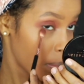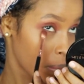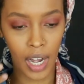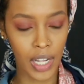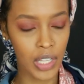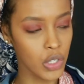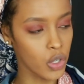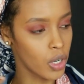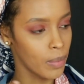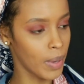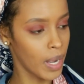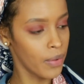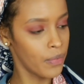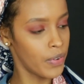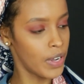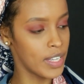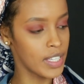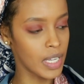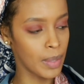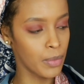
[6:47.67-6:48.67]
Contour my
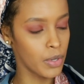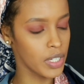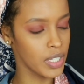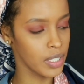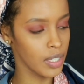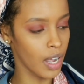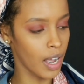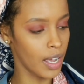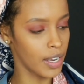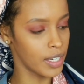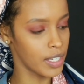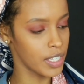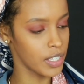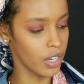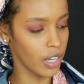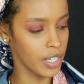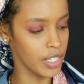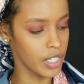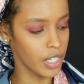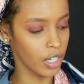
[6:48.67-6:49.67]
face. I'm using the
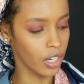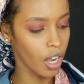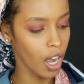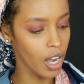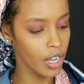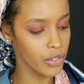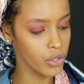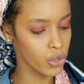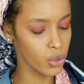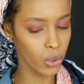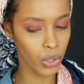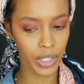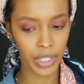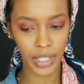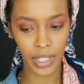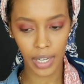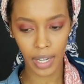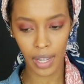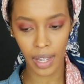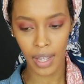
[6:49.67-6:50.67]
Anastasia contour
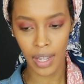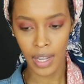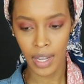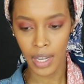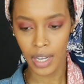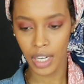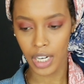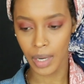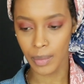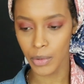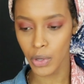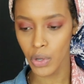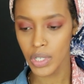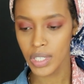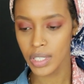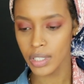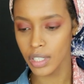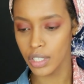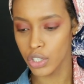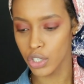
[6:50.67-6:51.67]
kit, and I'm
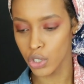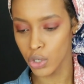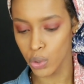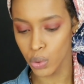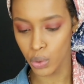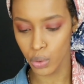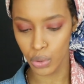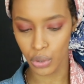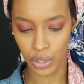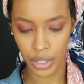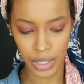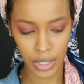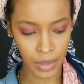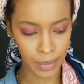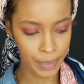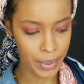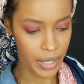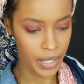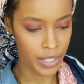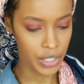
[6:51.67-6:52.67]
using the two
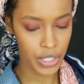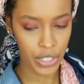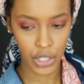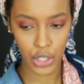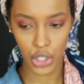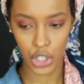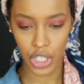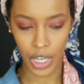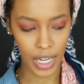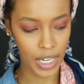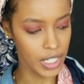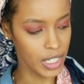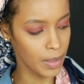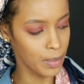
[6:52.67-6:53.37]
deepest shades.